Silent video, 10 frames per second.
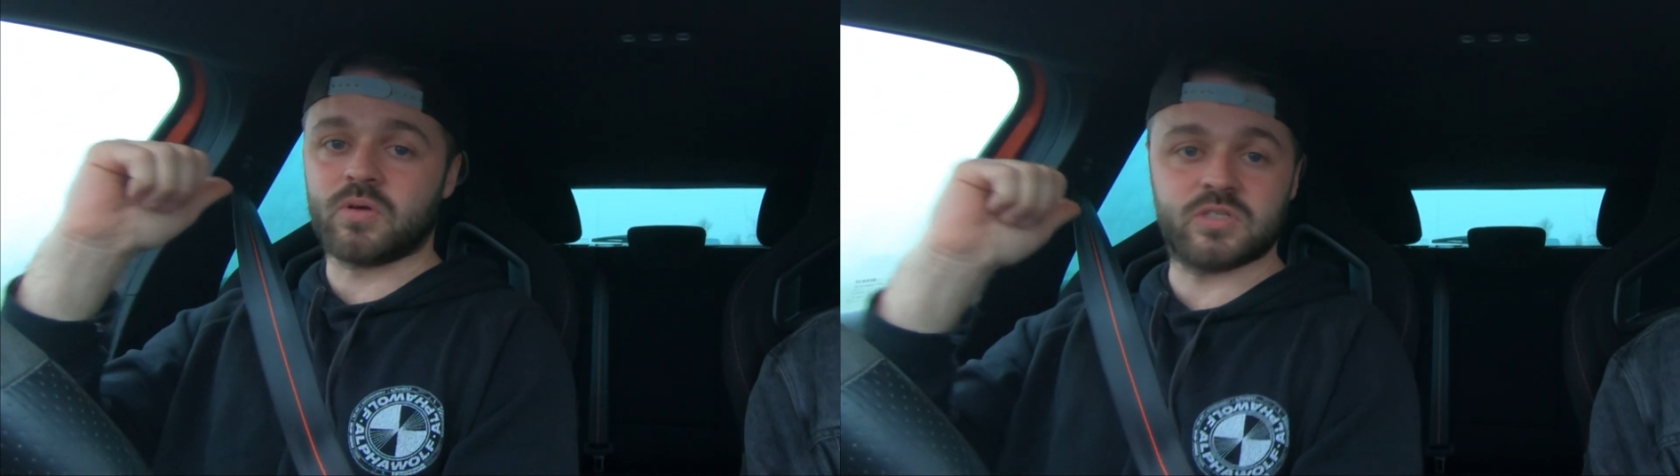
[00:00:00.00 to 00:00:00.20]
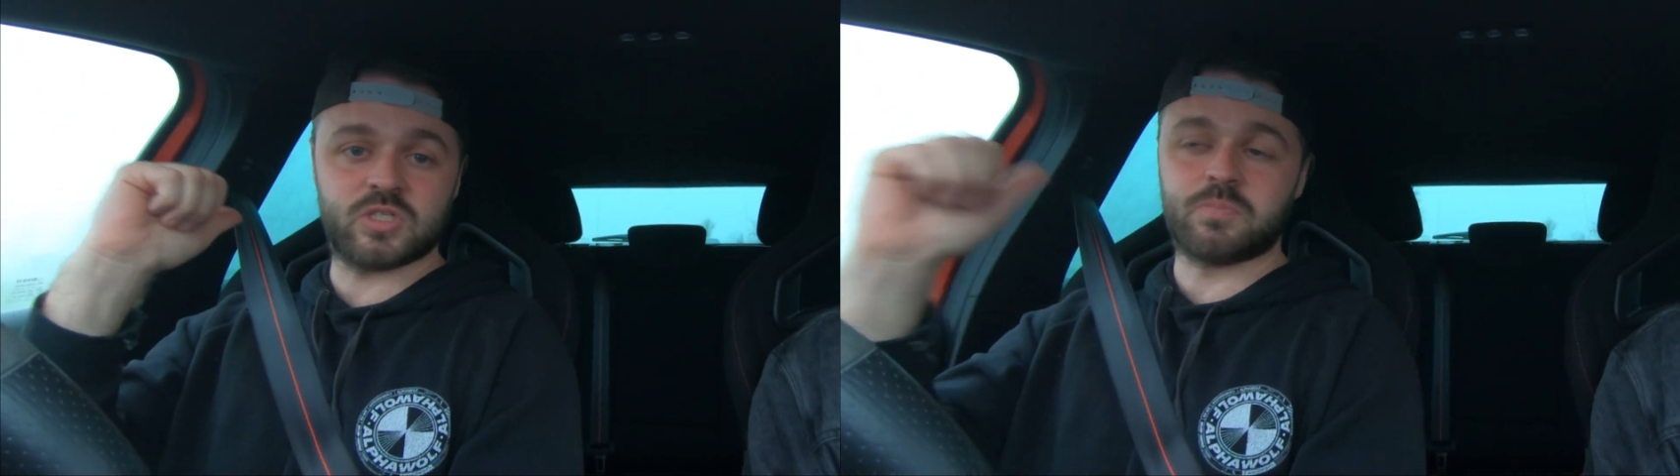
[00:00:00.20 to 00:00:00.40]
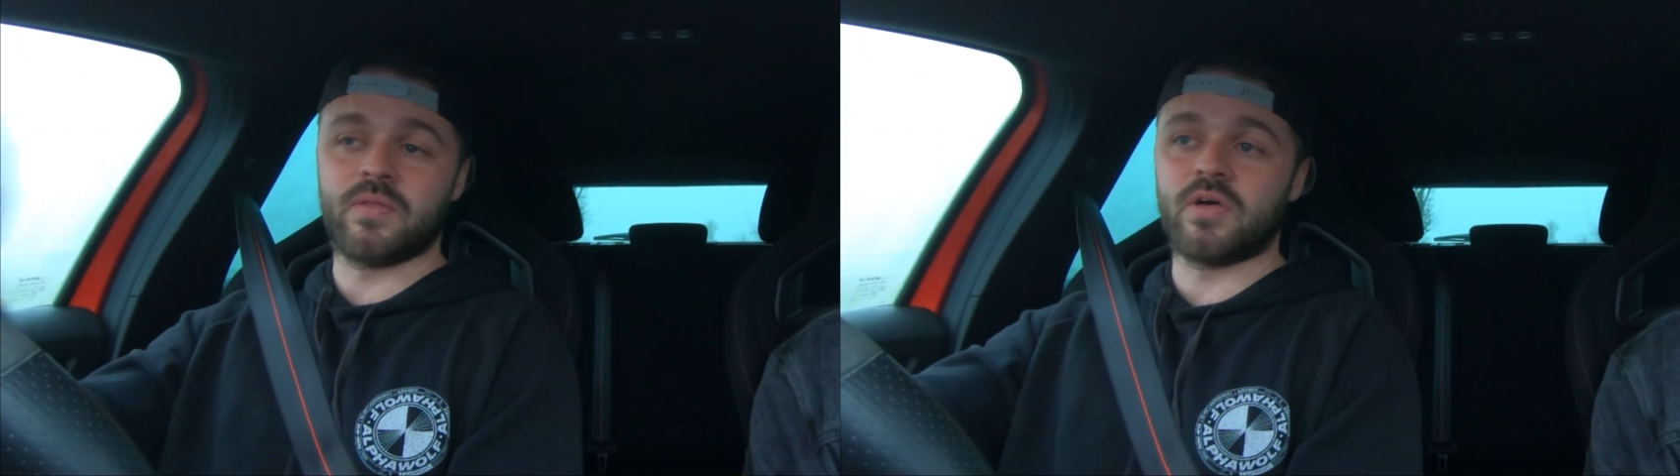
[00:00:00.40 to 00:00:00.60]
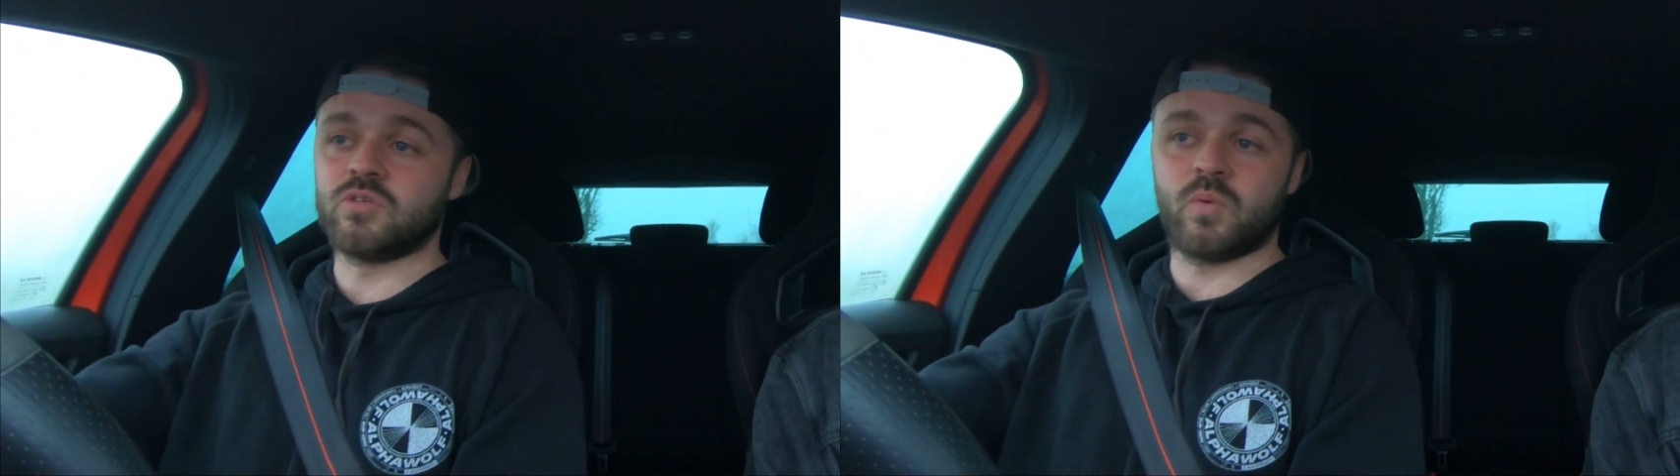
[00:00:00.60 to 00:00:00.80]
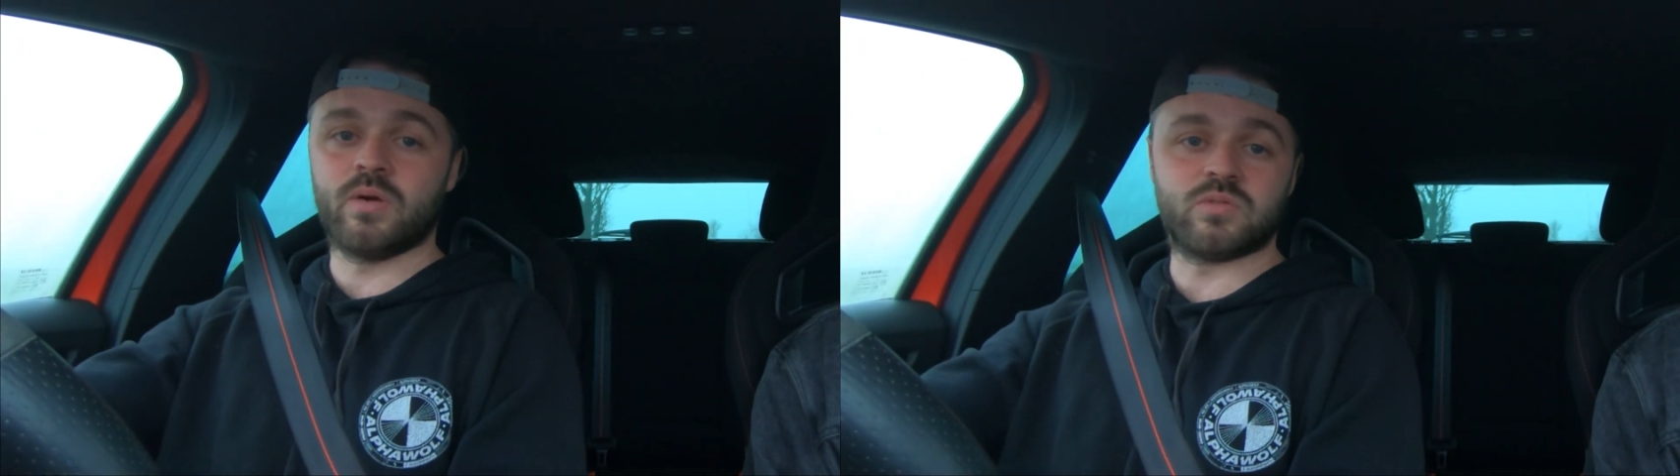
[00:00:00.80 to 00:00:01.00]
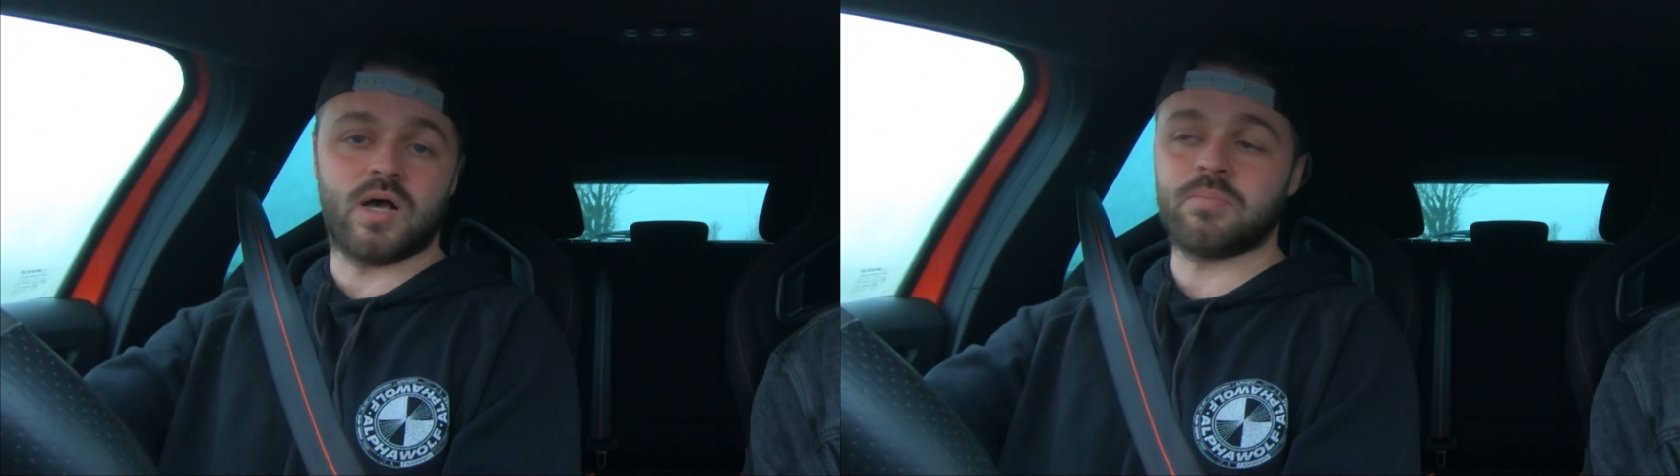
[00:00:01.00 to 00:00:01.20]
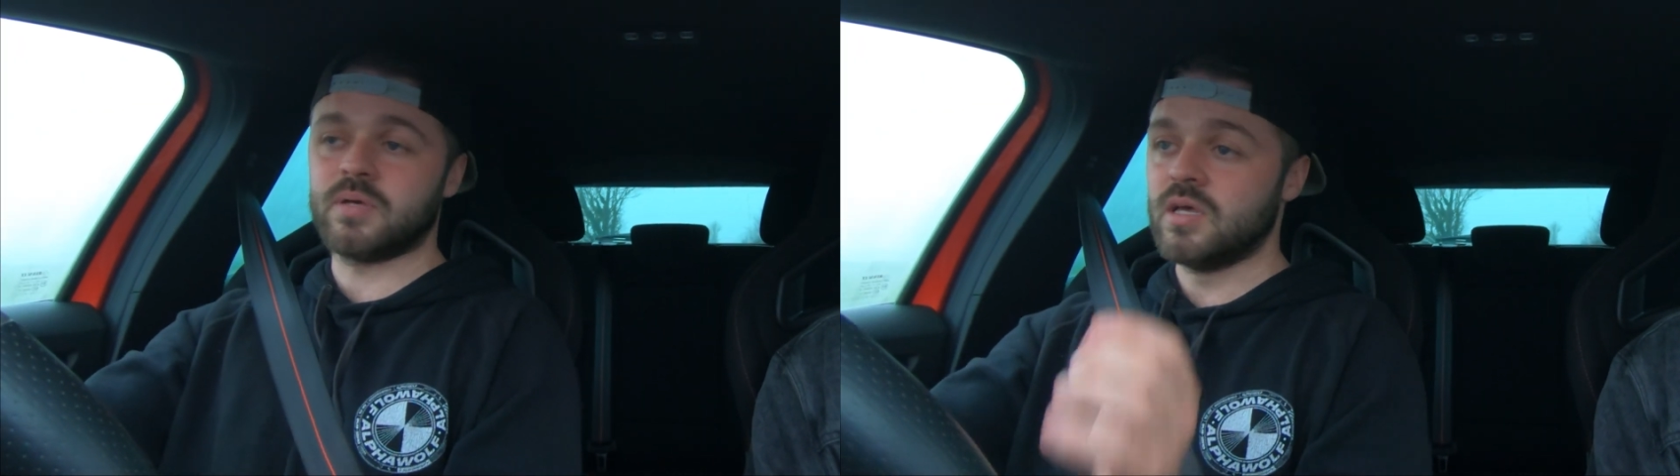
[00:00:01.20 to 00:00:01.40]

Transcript: because it spun those wheels up.